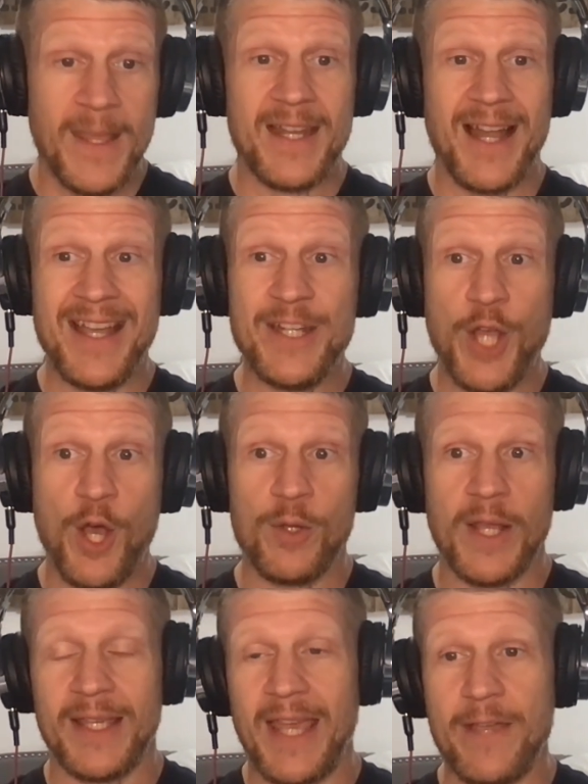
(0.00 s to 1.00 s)
And I know,
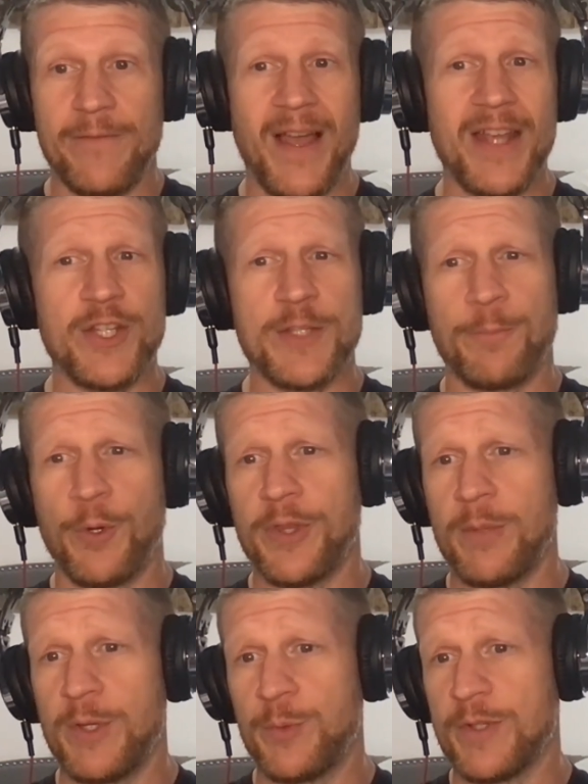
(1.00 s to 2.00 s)
like, hey, if I just put
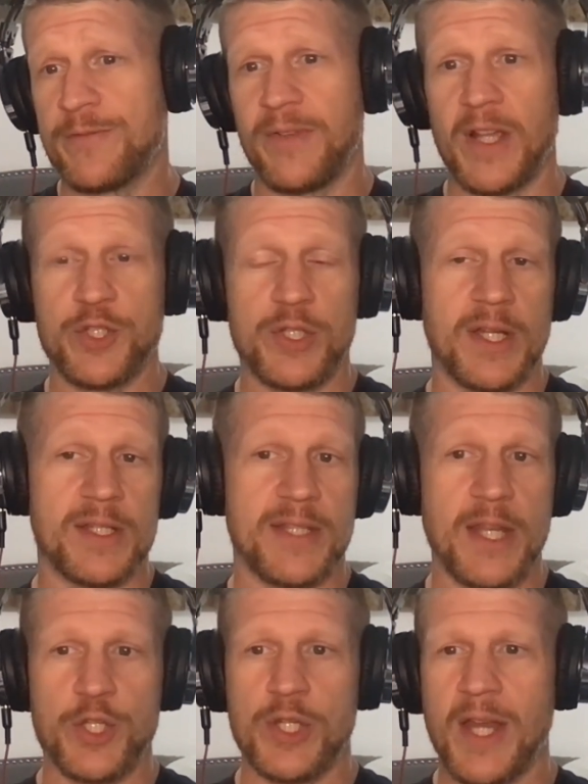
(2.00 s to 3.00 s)
them in wrist flexion
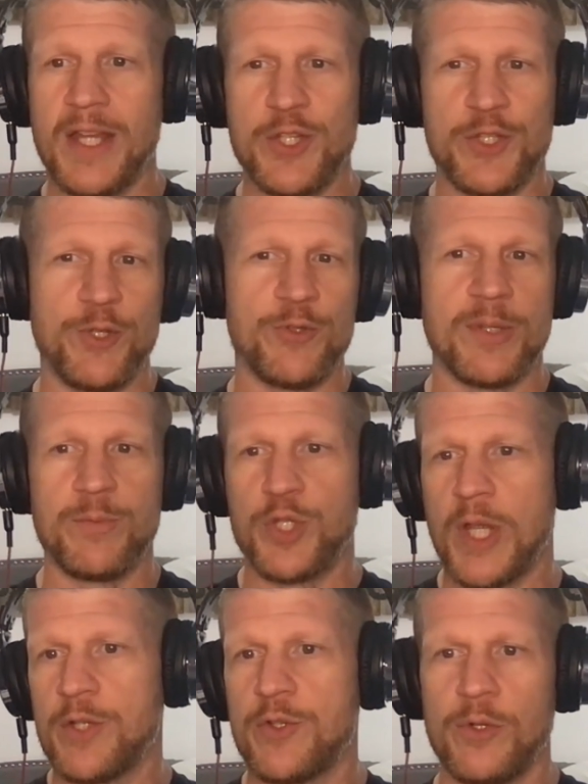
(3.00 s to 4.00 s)
extension, and I just do some
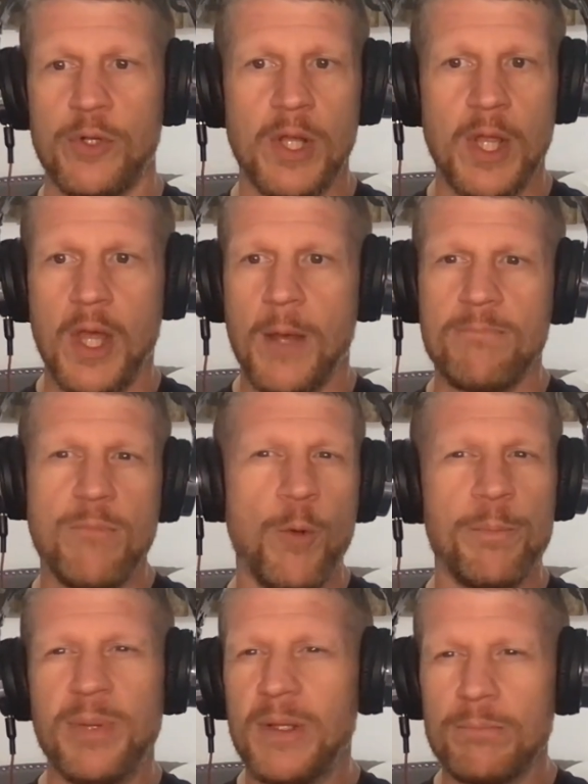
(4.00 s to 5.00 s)
gentle
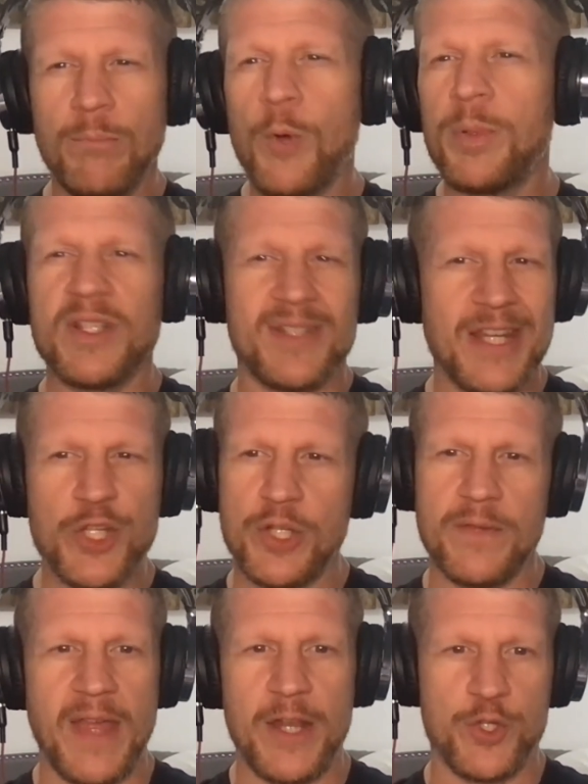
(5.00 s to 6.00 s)

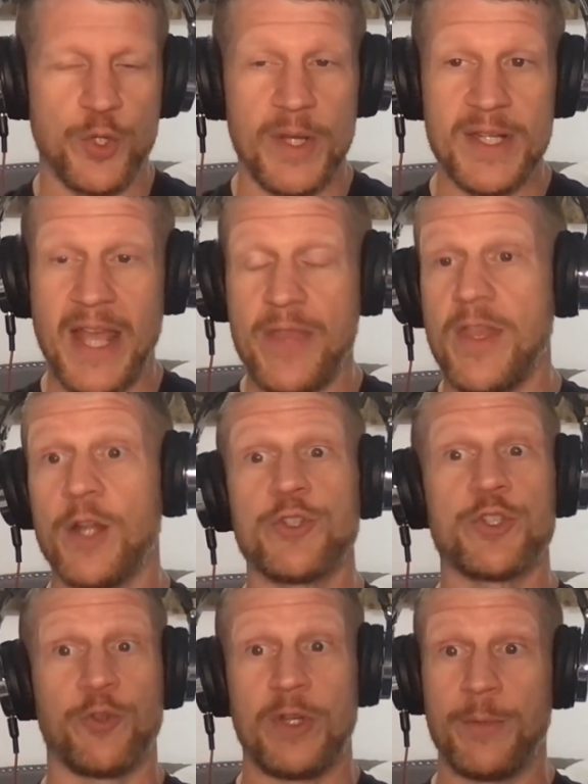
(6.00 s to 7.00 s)
mobilization of that joint and they're
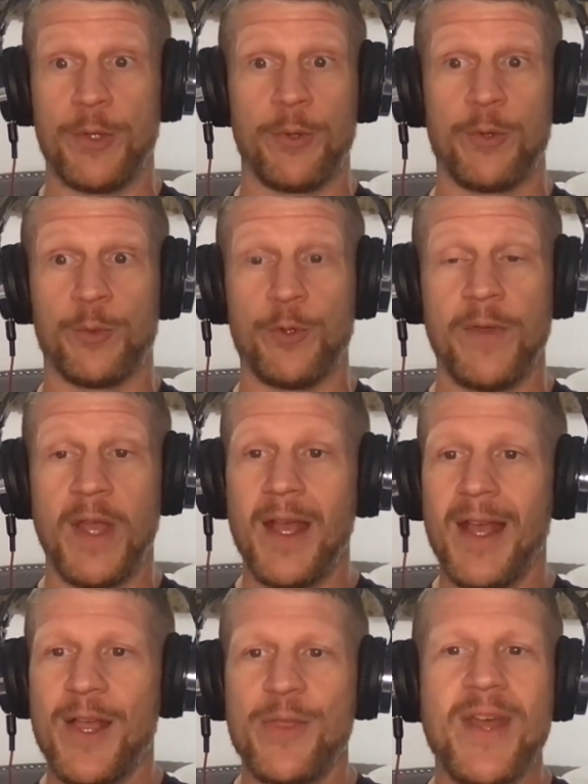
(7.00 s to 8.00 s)
screaming through the roof,
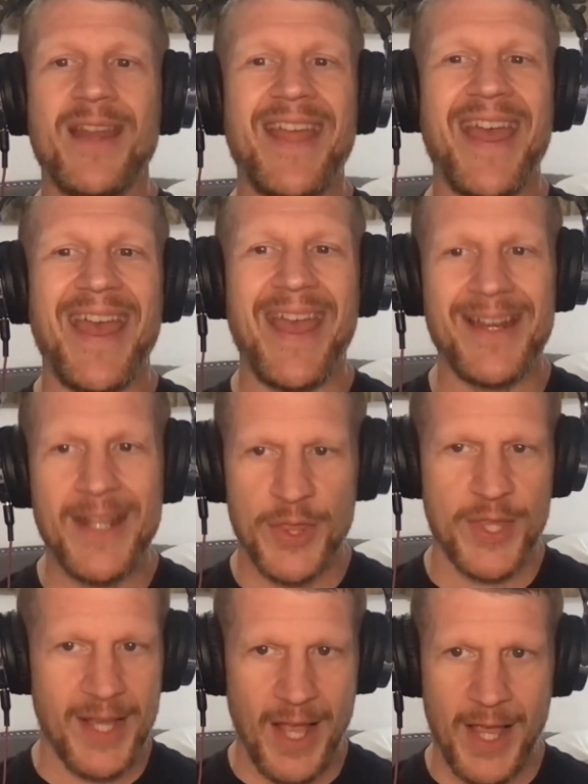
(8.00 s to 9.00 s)
then
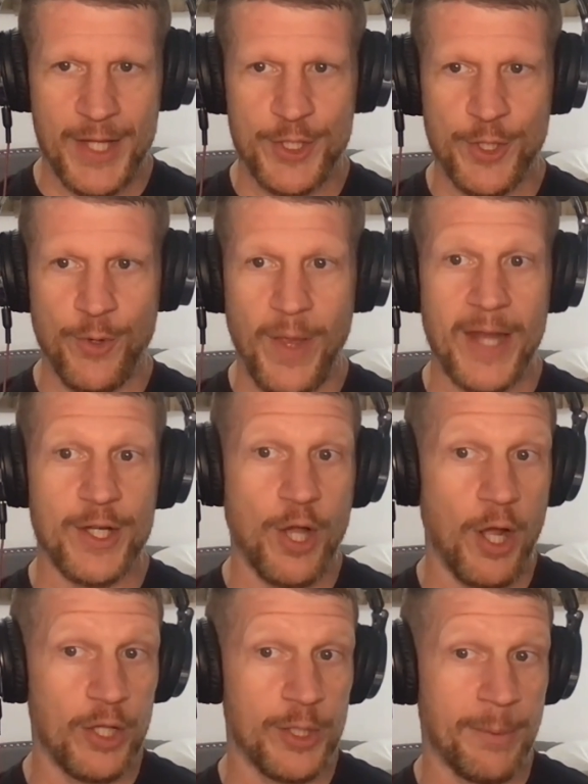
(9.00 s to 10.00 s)
anything I do and
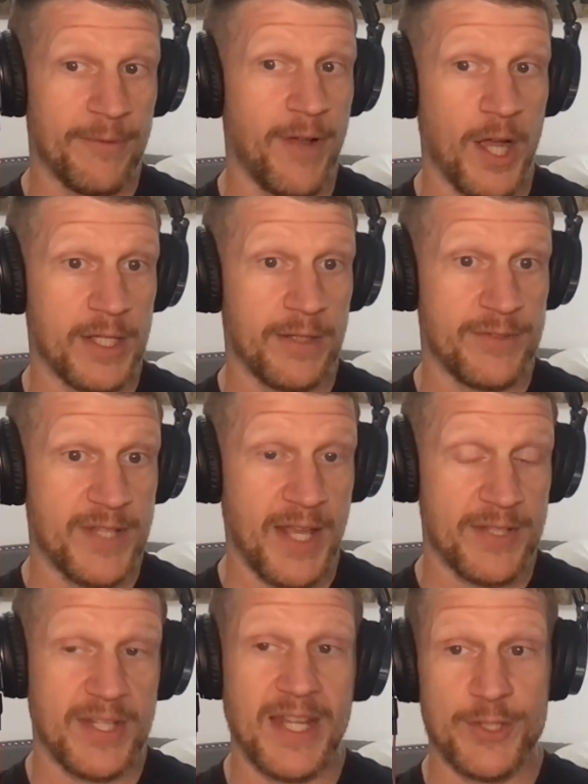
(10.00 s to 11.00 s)
call it a provocative
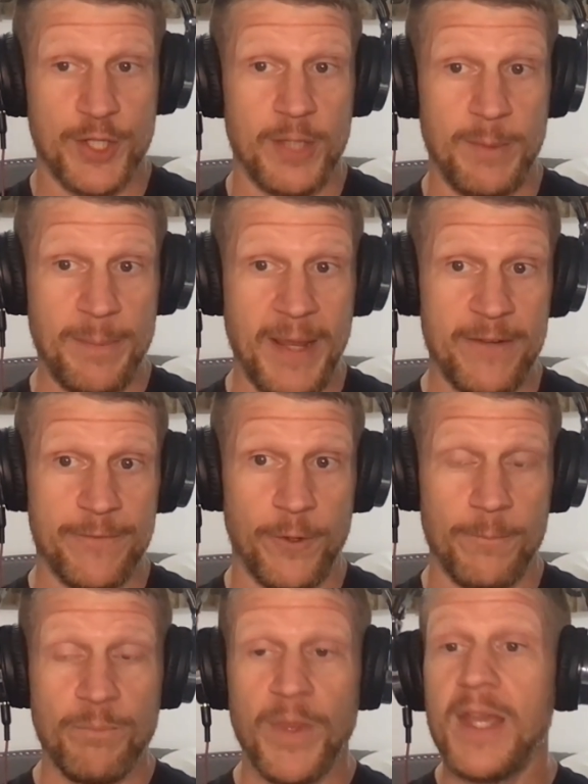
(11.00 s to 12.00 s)
test is going to be
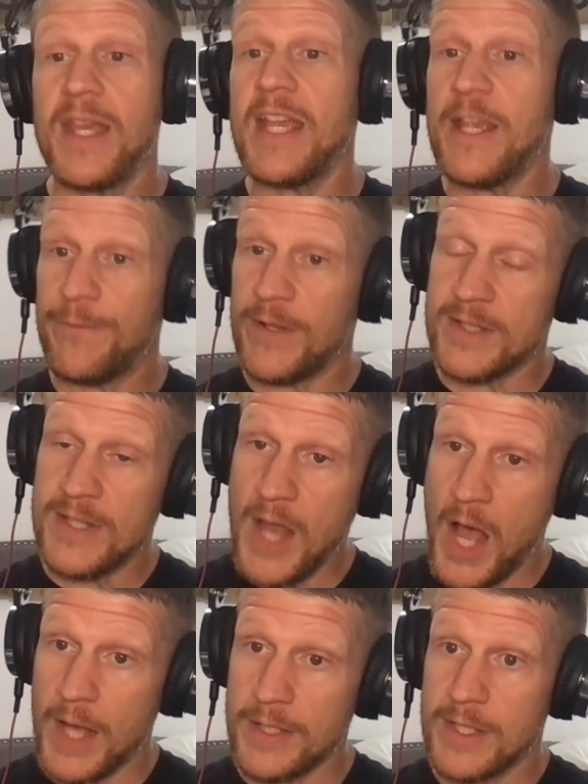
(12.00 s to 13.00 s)
painful. If it's
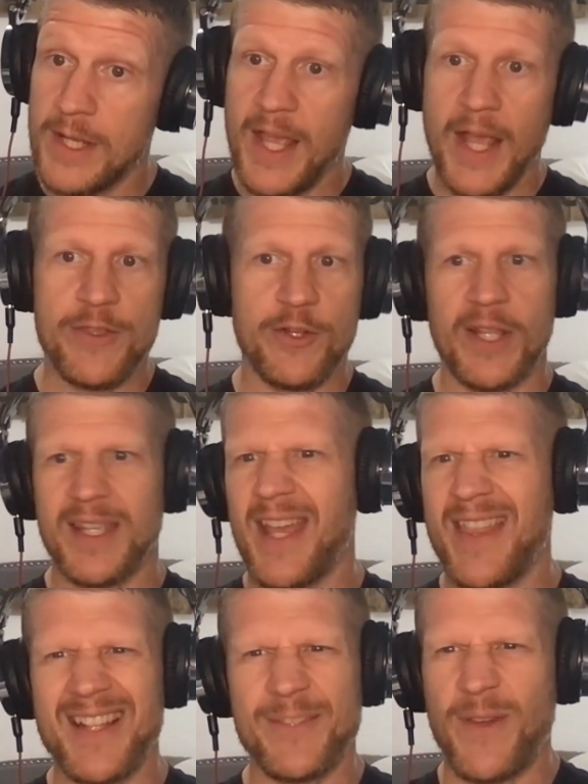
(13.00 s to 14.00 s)
not, and they're like,
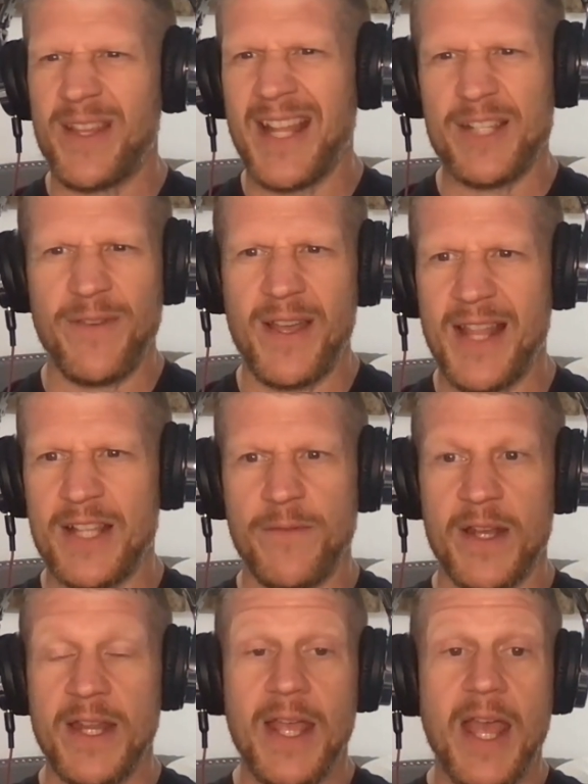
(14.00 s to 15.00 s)
yeah, that's fine, that's fine, that's
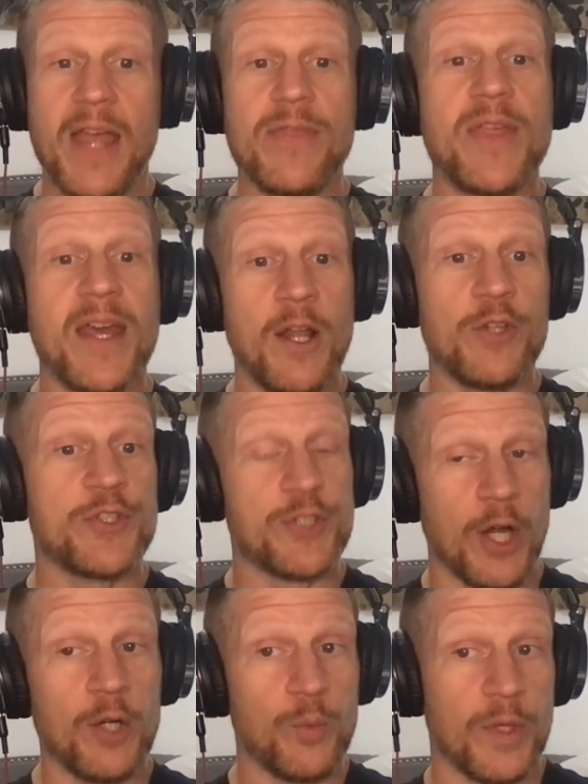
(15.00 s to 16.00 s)
fine, then I'll
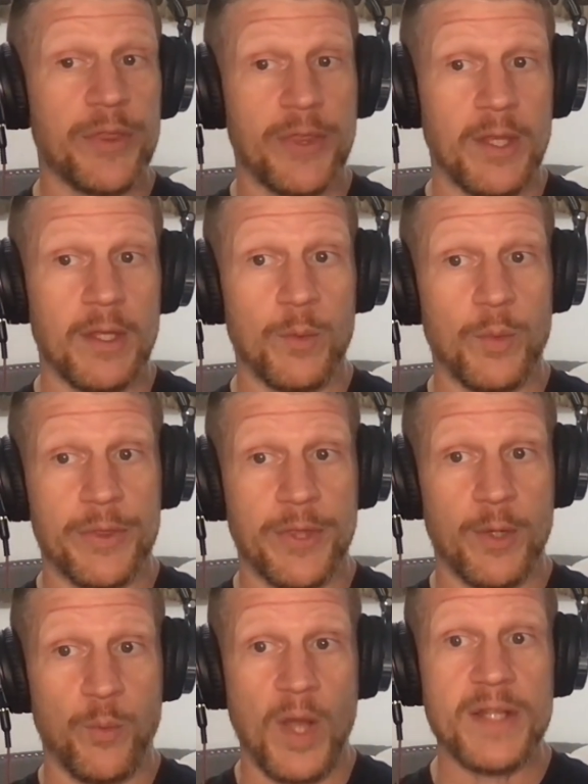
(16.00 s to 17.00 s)
start with
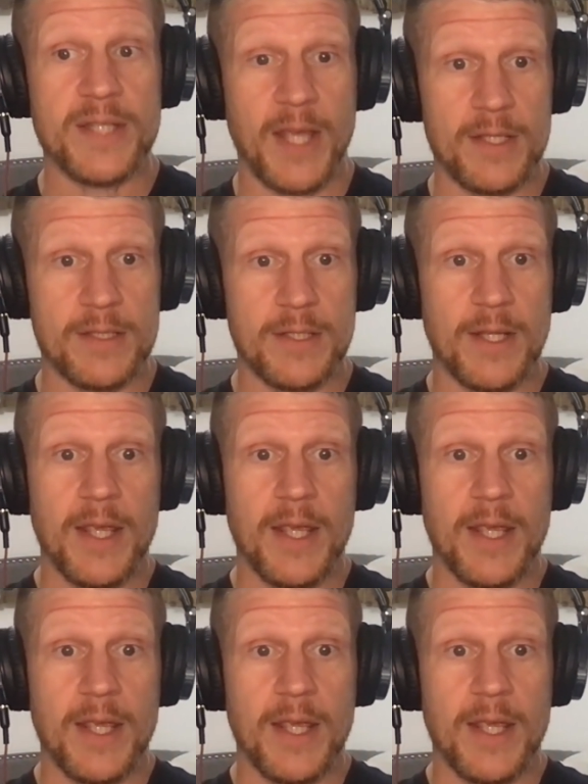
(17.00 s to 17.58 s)
the what test,